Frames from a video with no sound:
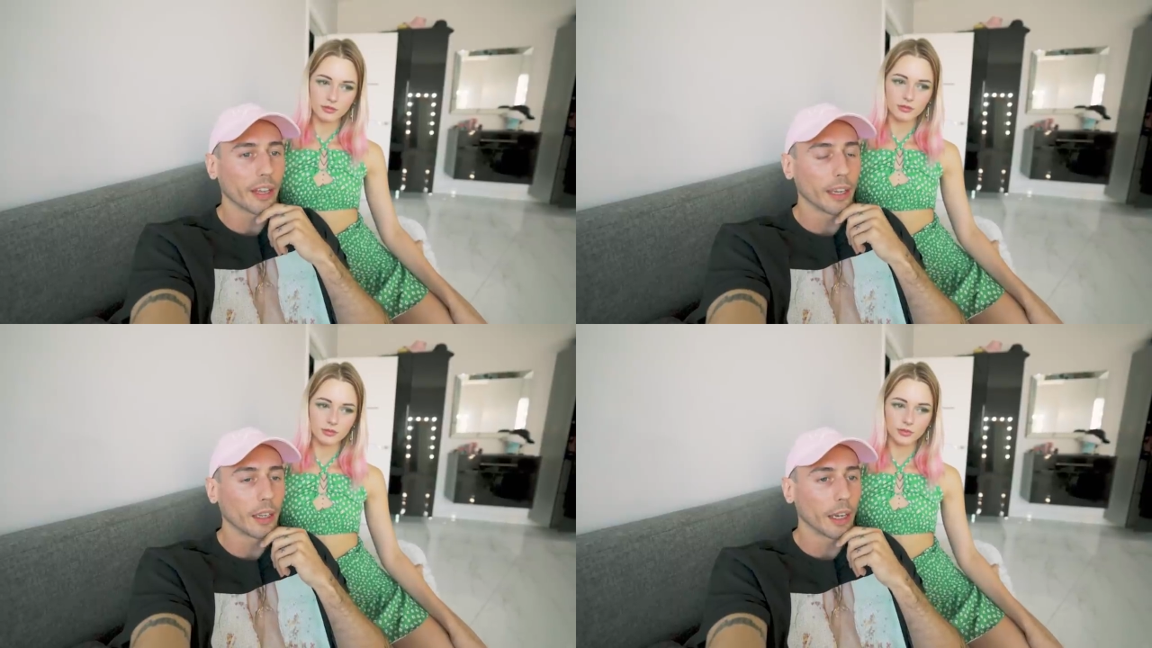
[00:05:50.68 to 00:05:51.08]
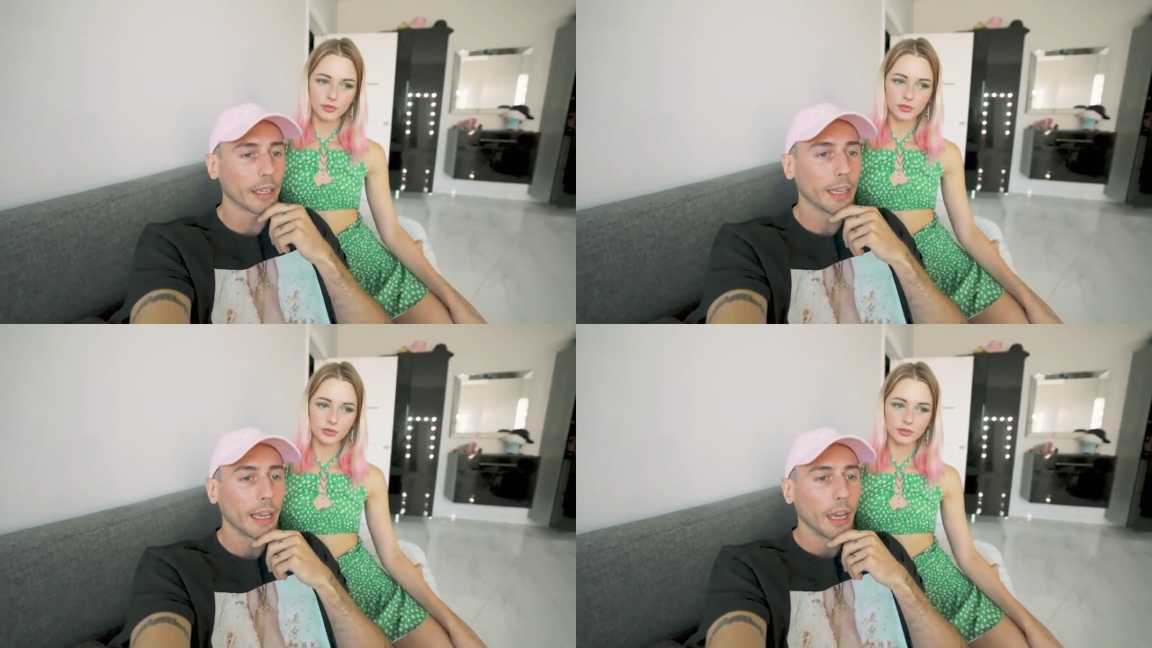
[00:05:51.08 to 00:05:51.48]
Speaker 1: saying
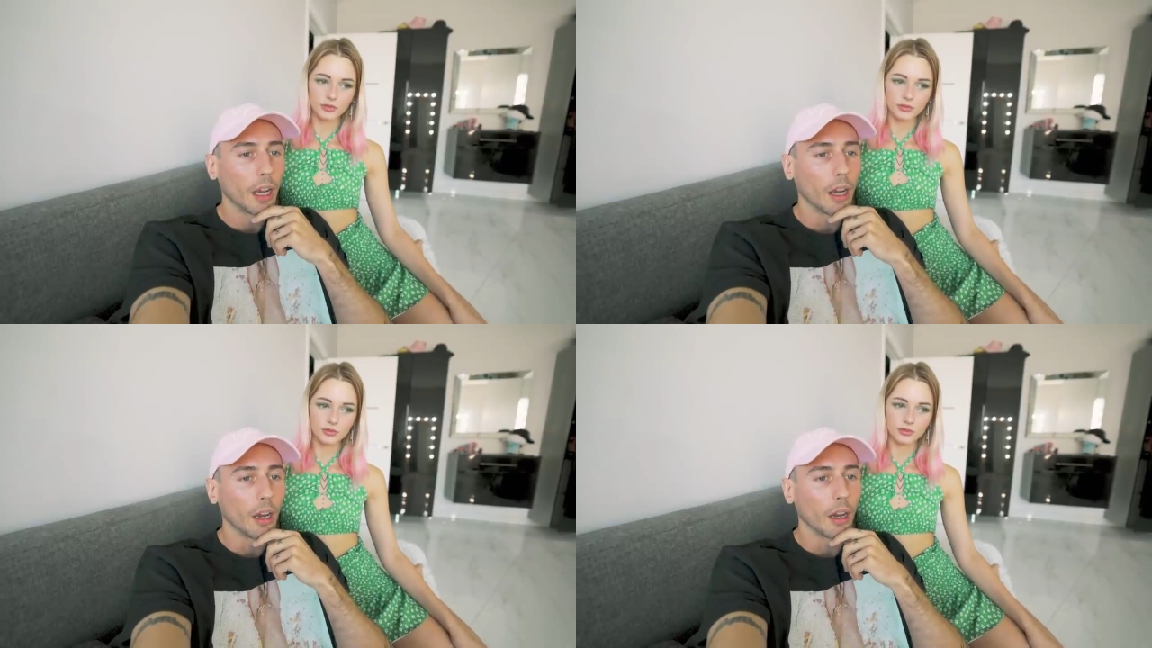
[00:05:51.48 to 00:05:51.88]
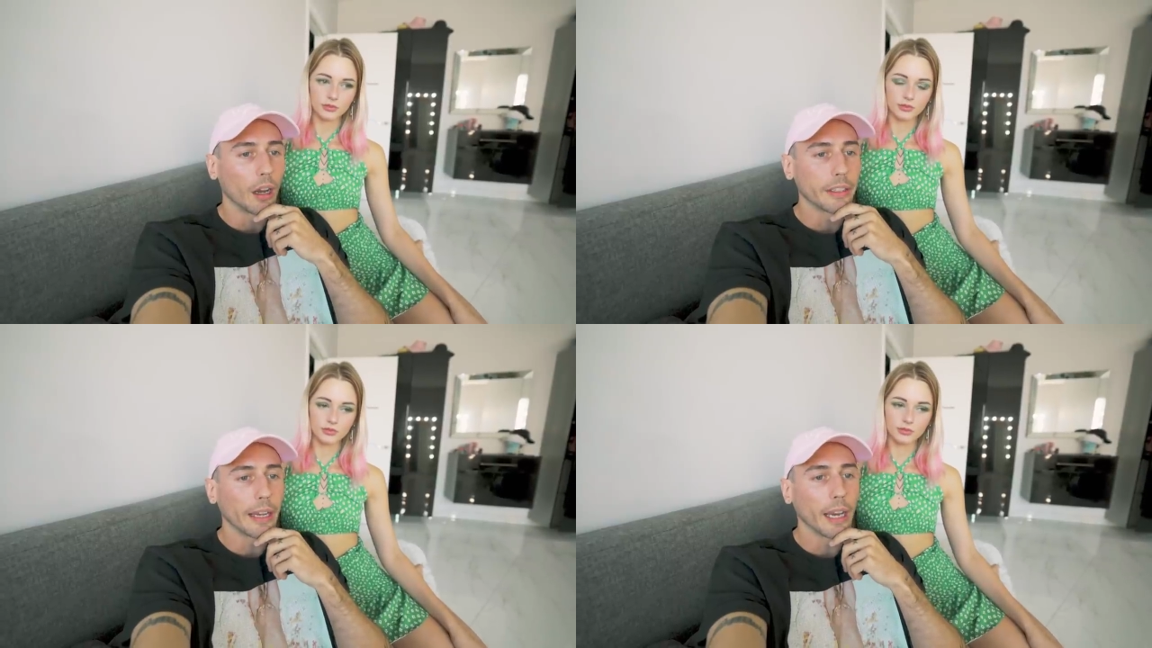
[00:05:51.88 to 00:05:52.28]
like,
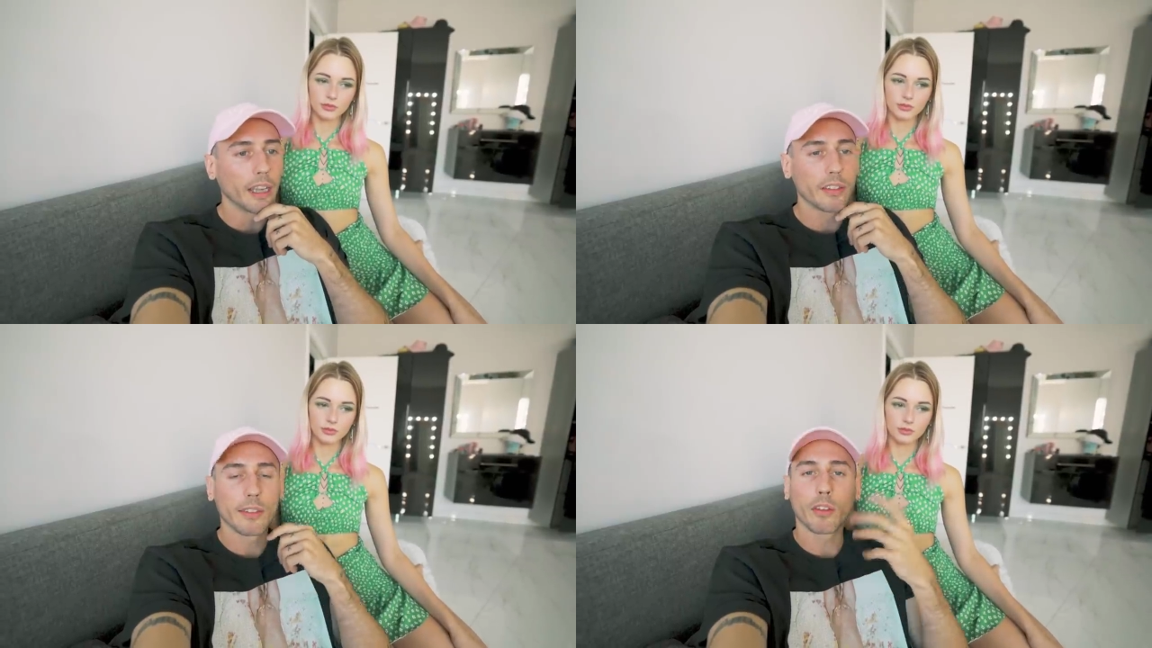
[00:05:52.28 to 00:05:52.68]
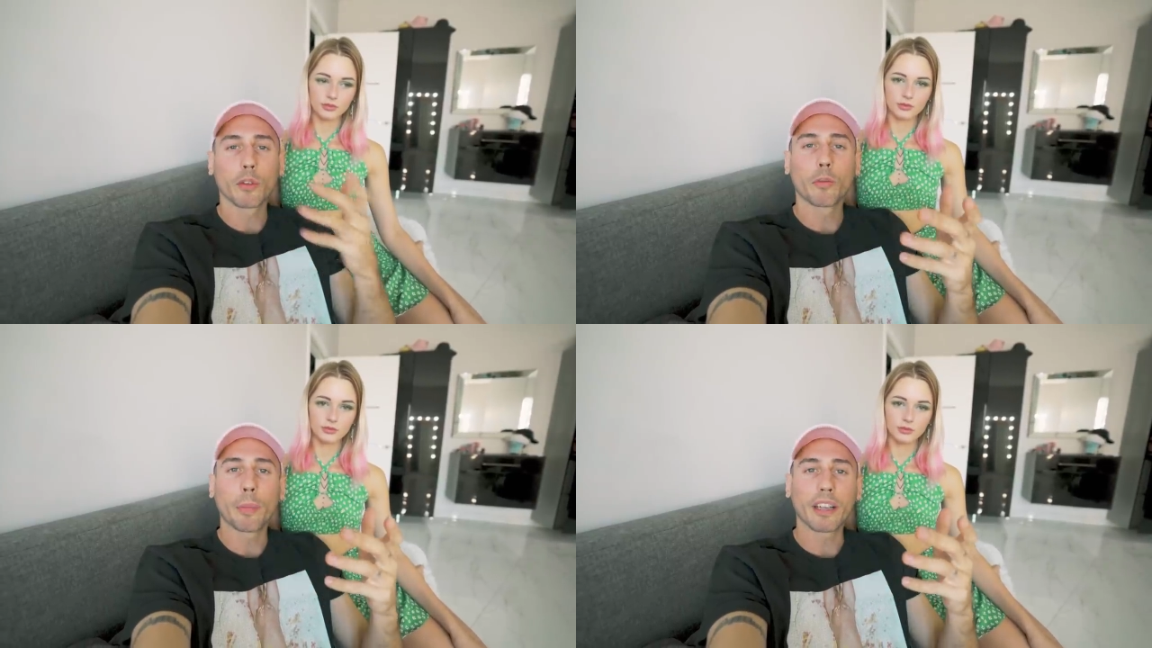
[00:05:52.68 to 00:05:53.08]
uh, yeah, it's
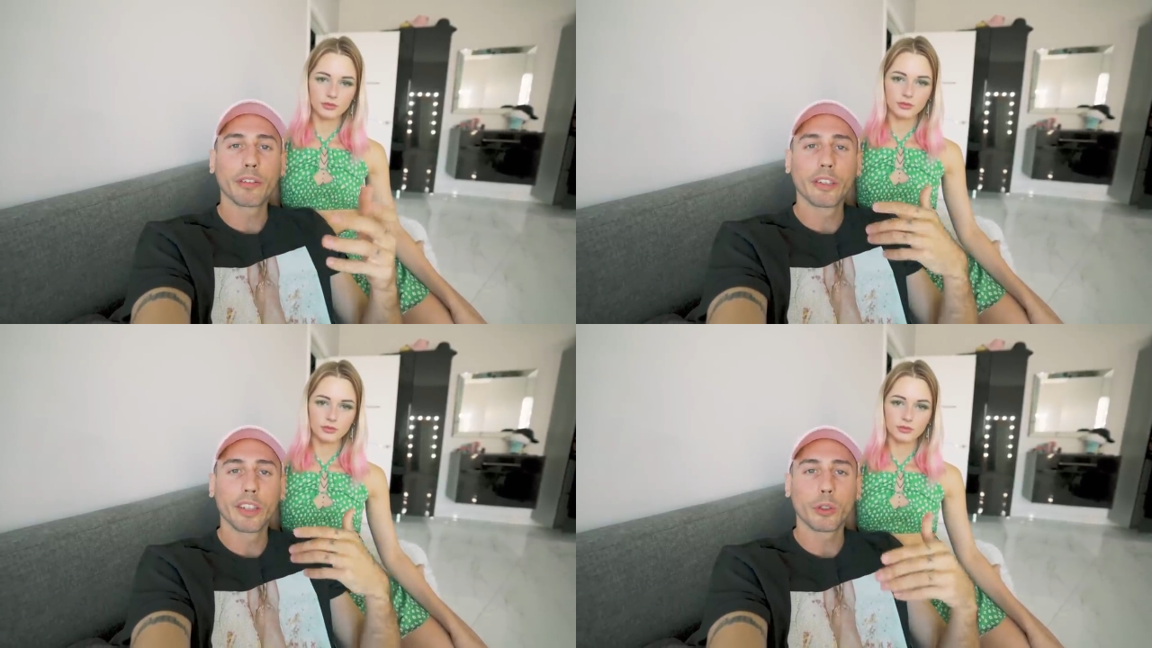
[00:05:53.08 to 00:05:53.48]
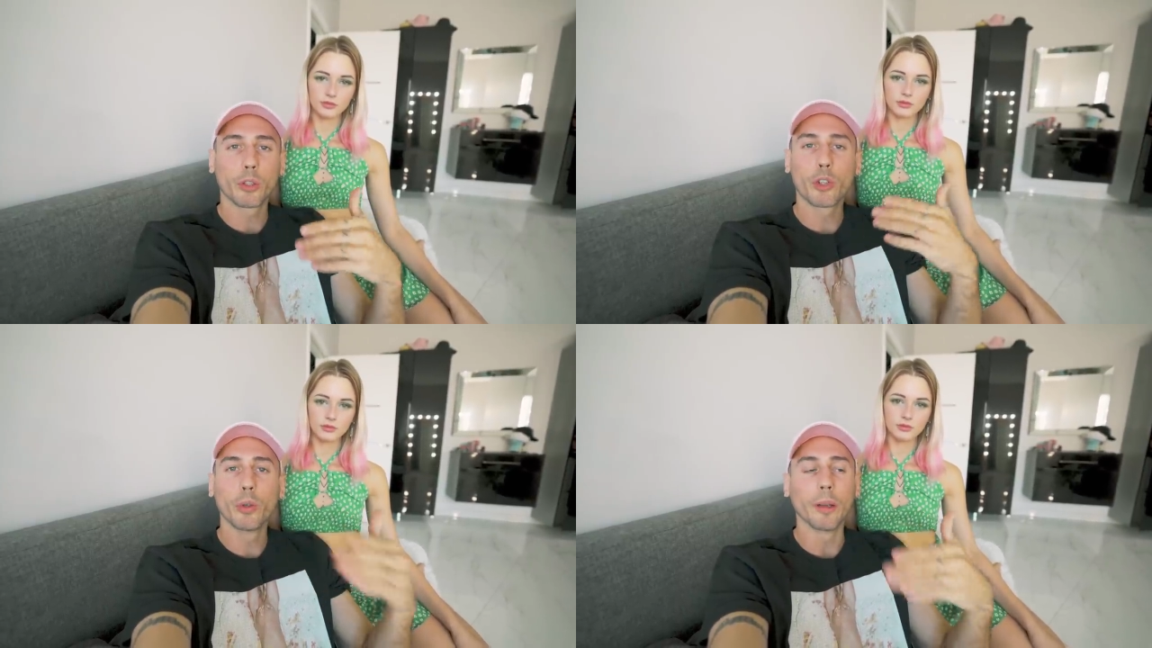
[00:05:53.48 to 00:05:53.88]
disrespectful that
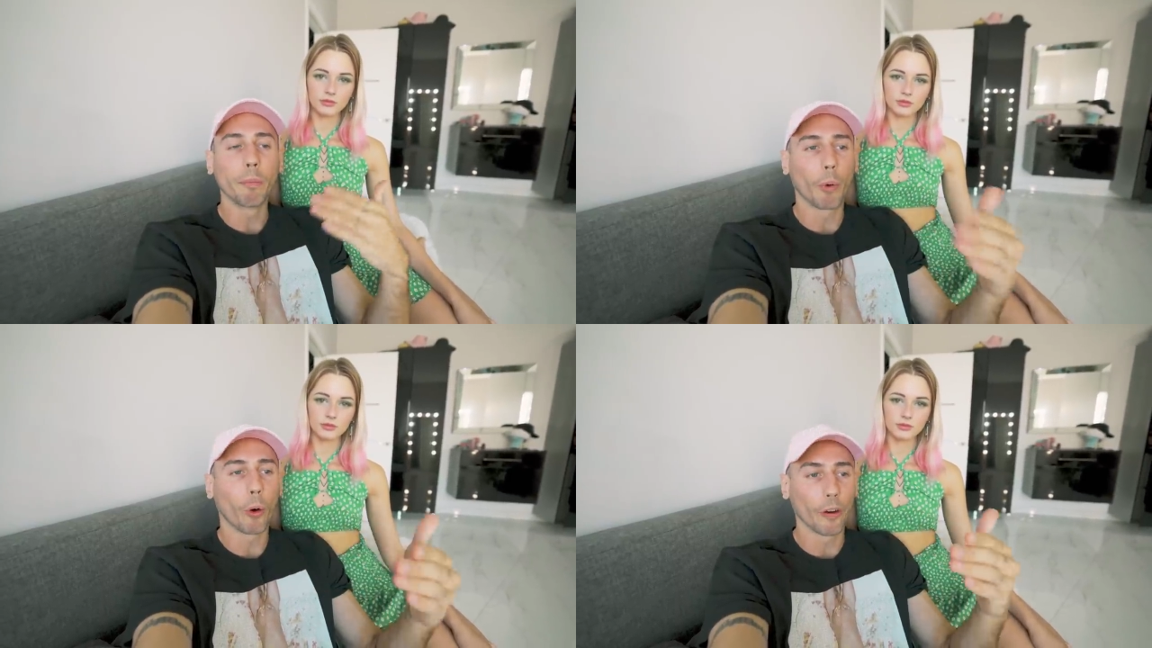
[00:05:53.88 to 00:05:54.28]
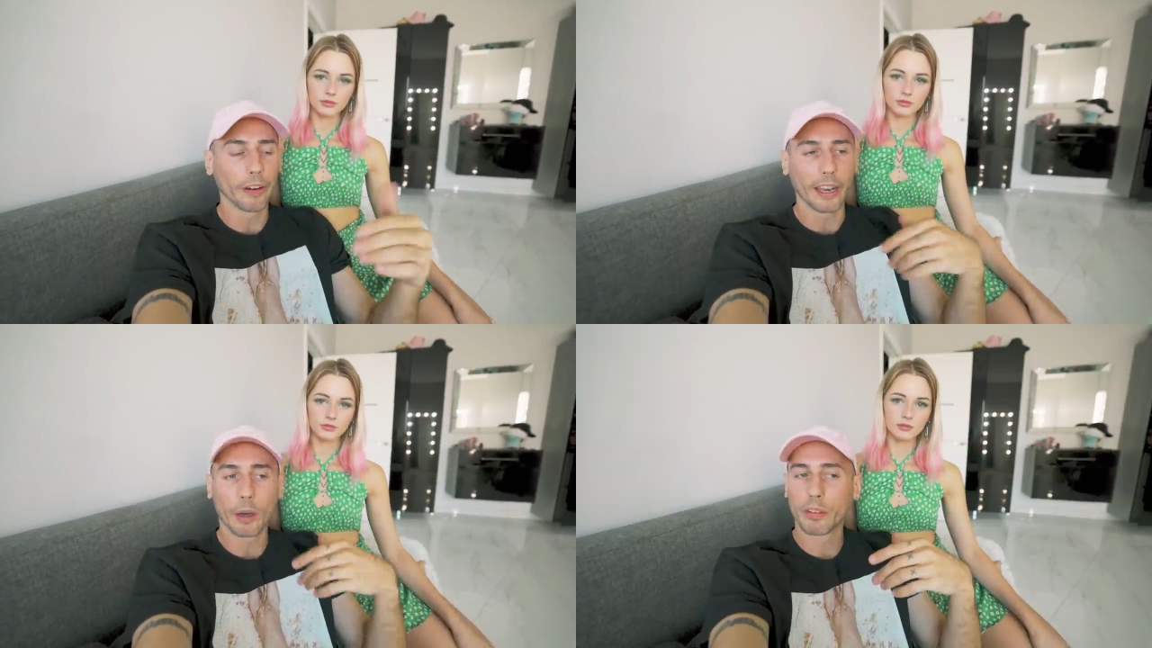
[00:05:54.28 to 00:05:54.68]
you're shooting
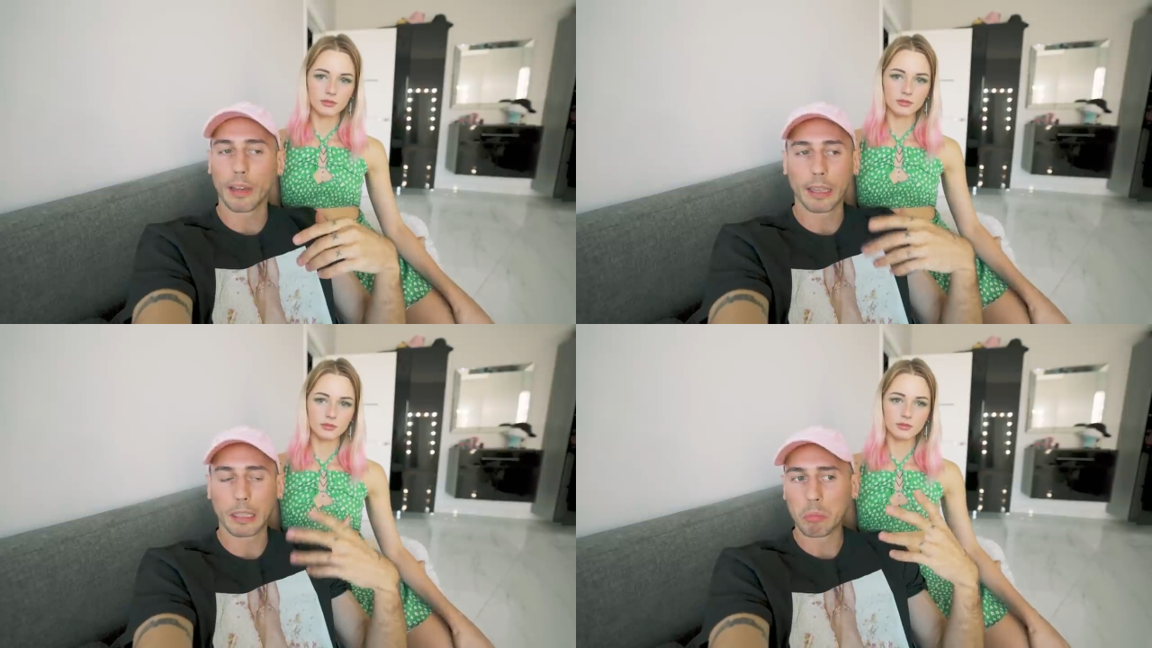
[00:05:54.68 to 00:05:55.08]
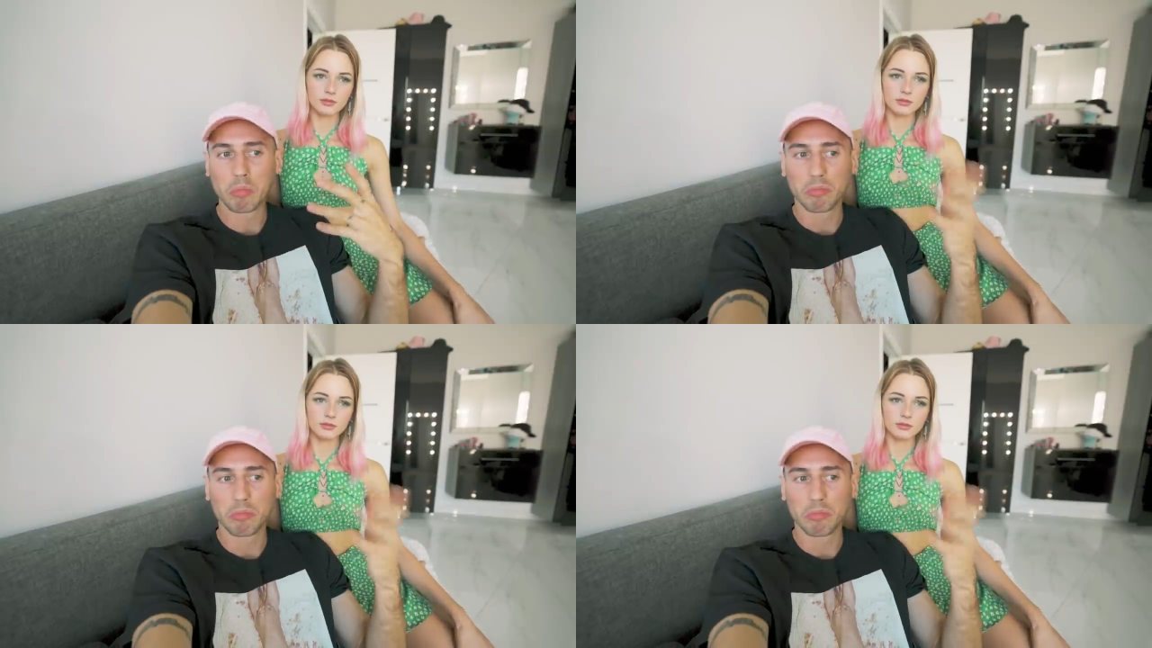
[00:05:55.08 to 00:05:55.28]
porn. And I was like,